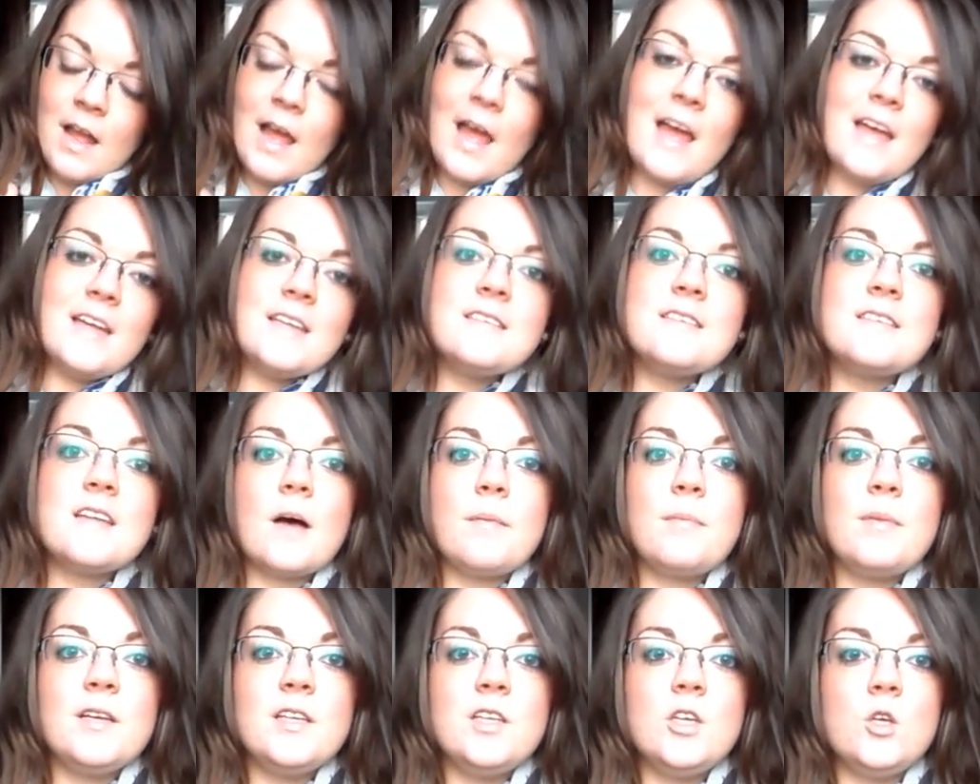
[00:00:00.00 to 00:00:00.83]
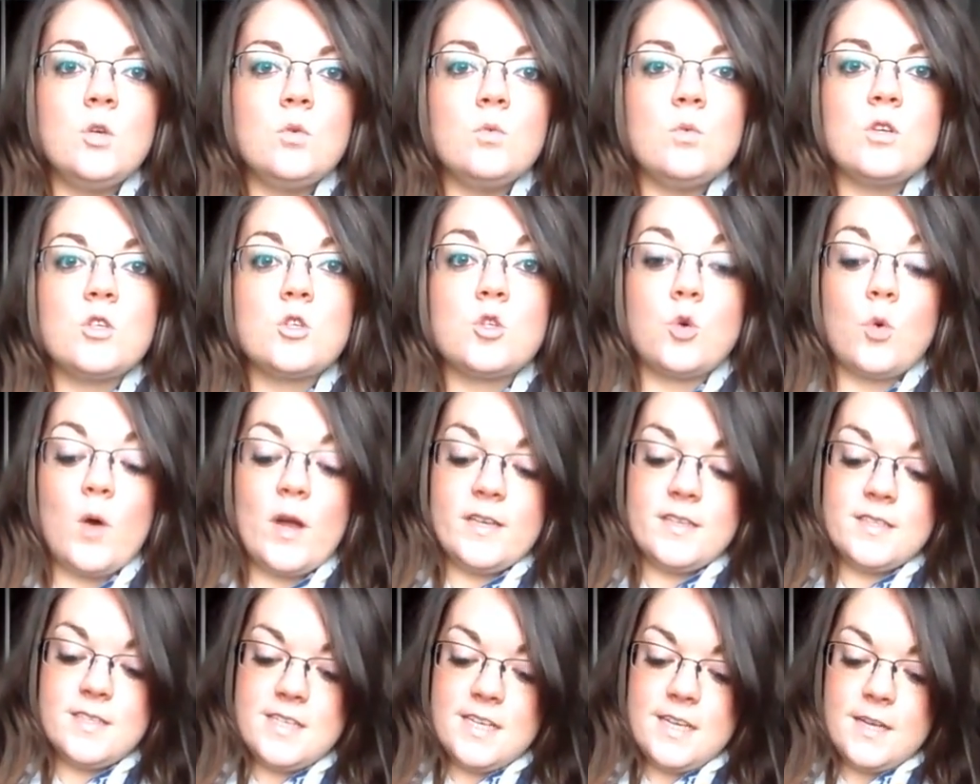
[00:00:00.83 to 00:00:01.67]

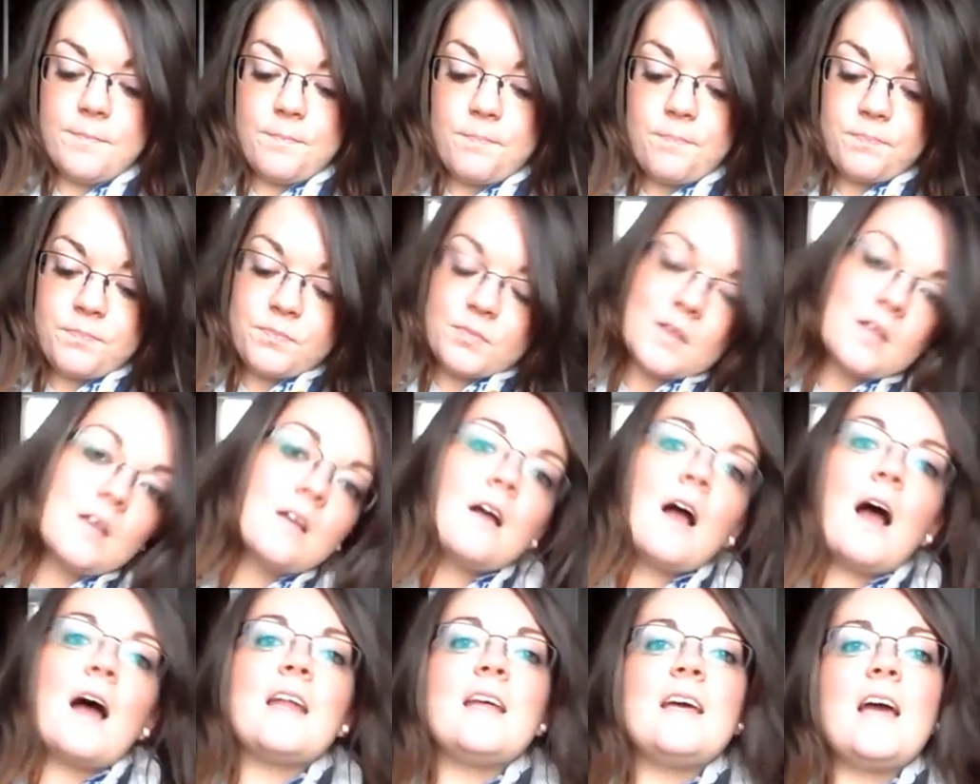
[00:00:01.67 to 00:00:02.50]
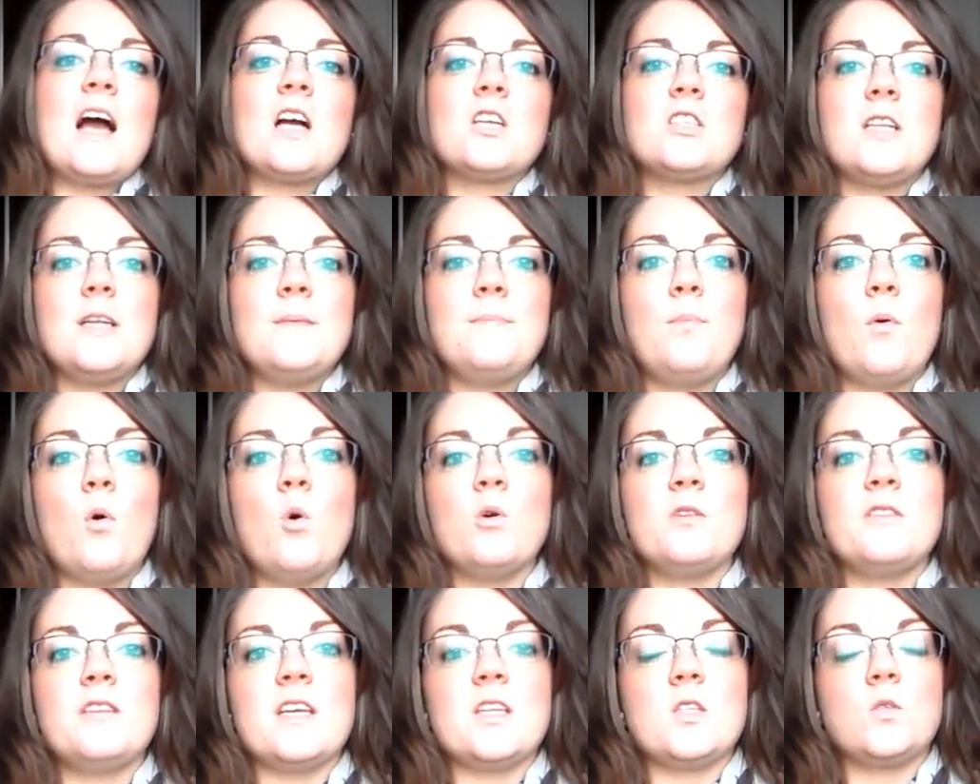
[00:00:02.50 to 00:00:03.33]
NW20, and I actually
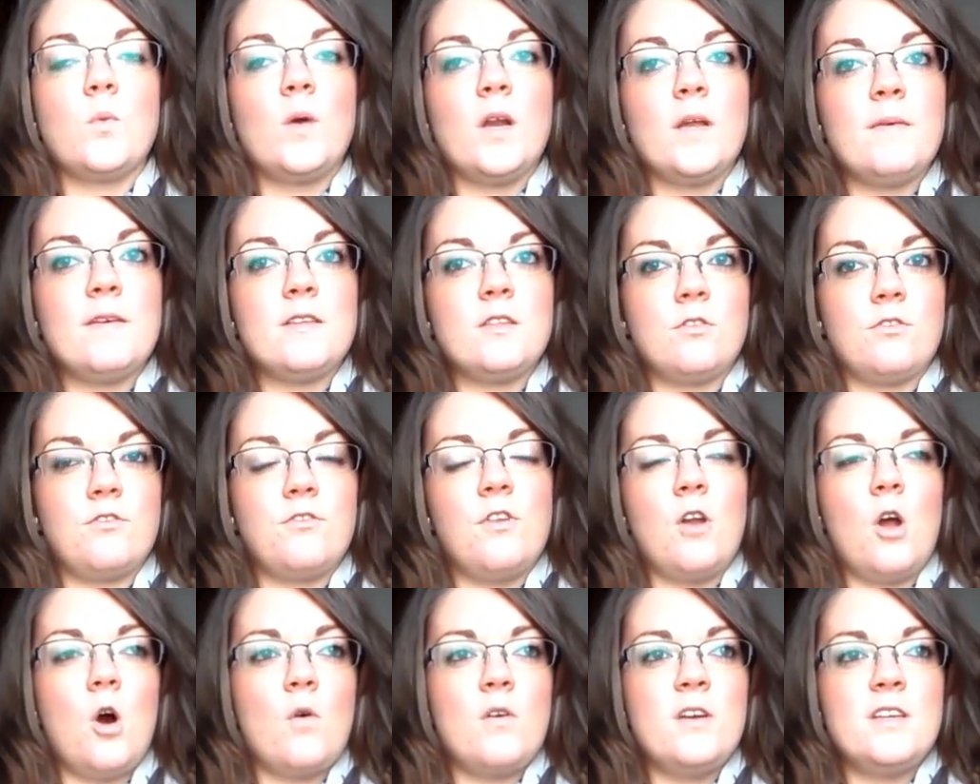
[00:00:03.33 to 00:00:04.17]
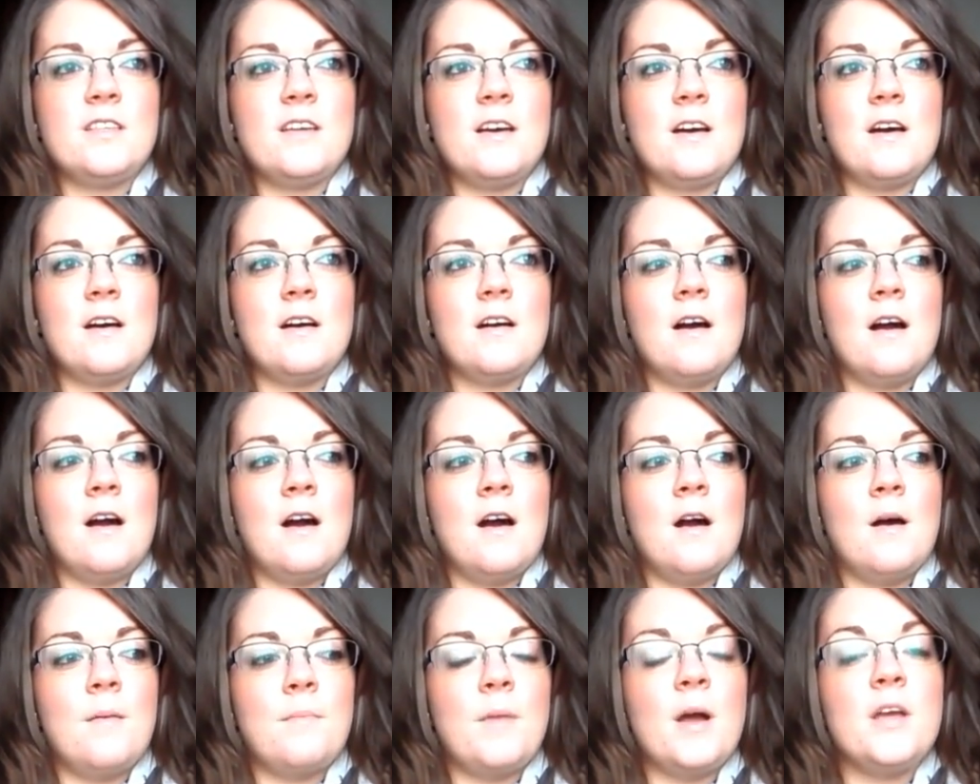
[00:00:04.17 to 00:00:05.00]
bought this when I went to Florida
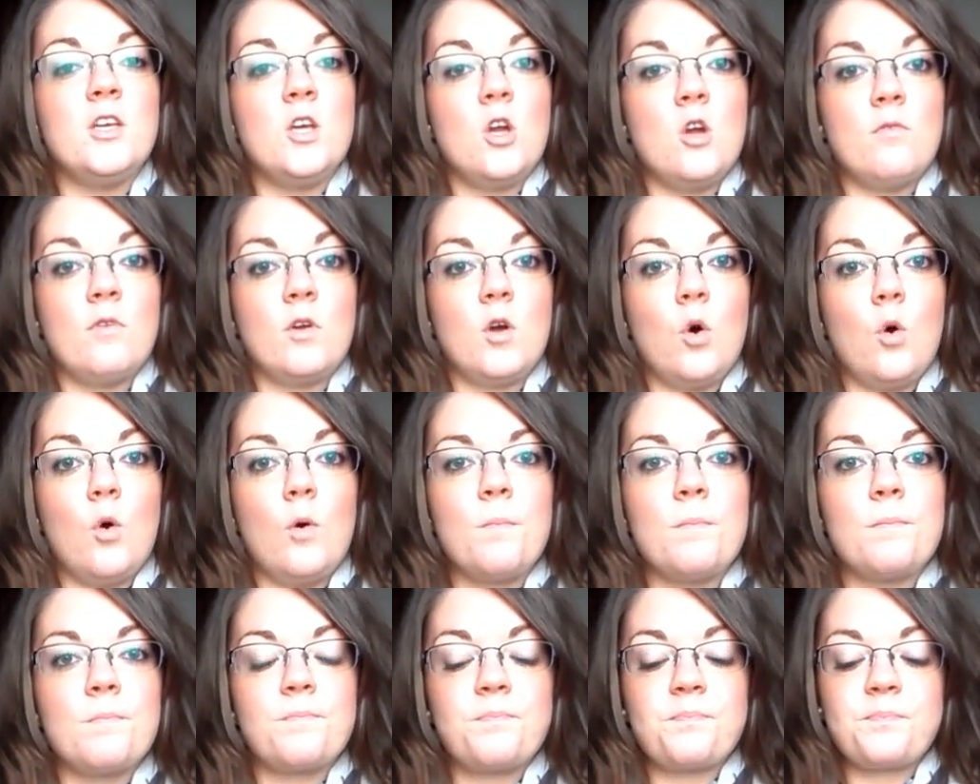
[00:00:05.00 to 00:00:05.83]
a year ago,